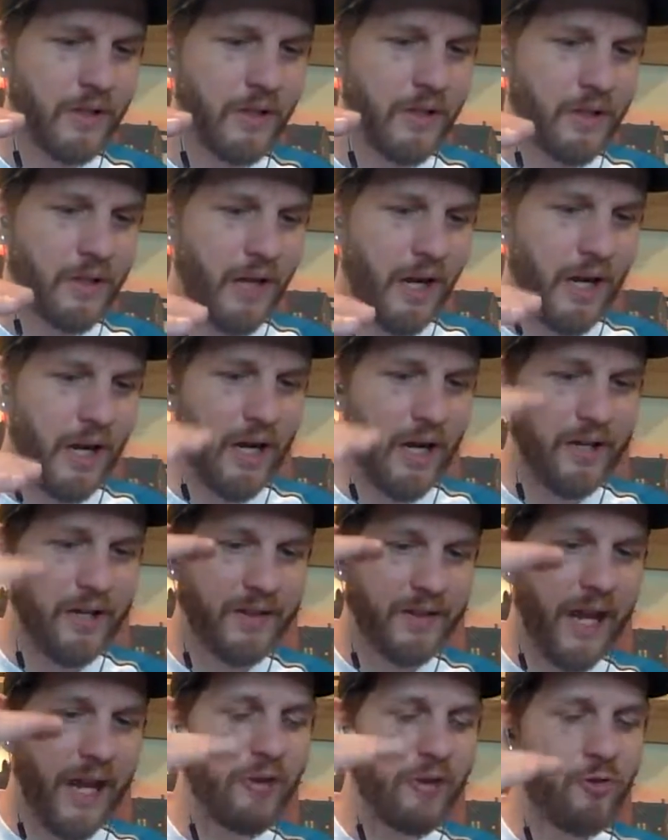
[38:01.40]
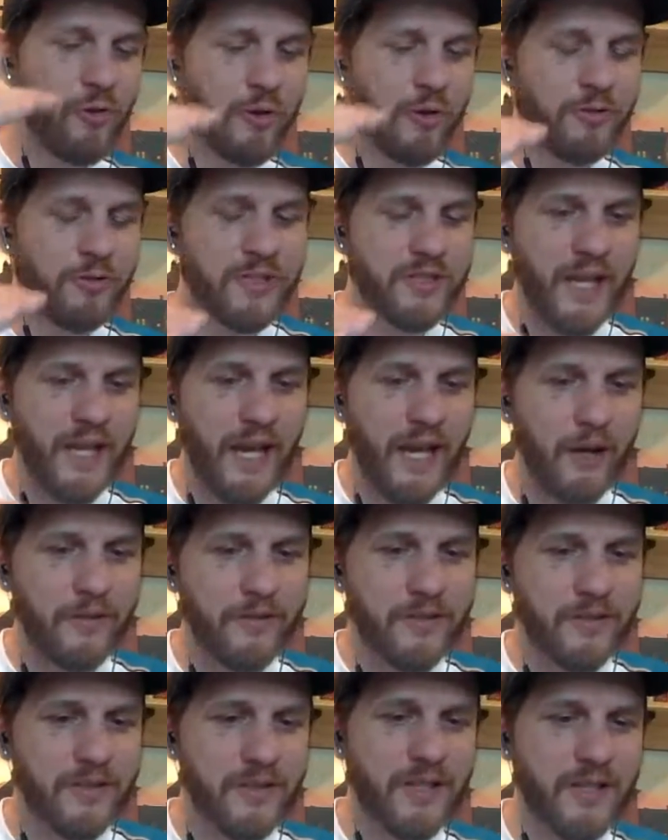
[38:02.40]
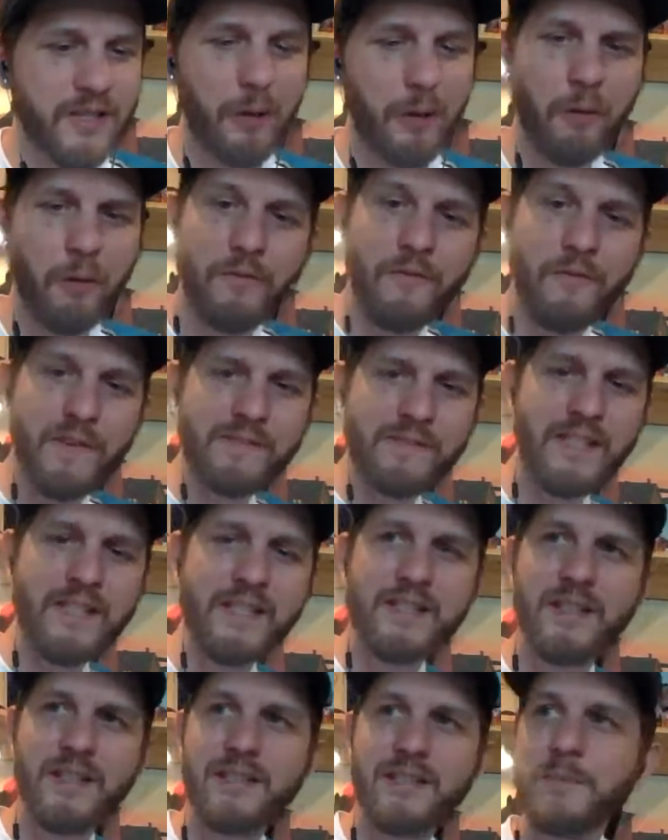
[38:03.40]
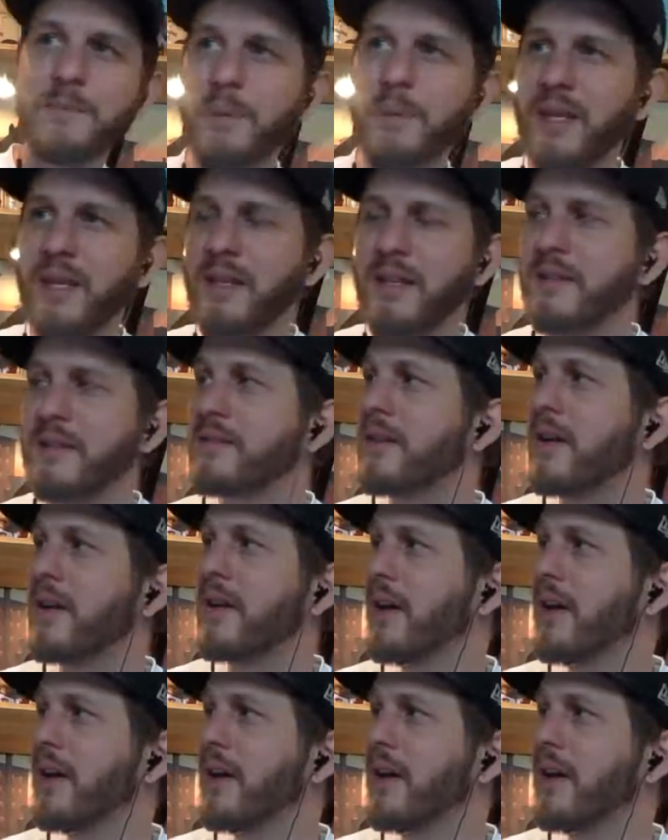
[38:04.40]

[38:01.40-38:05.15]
nitro stouts. They were 50 cents a piece.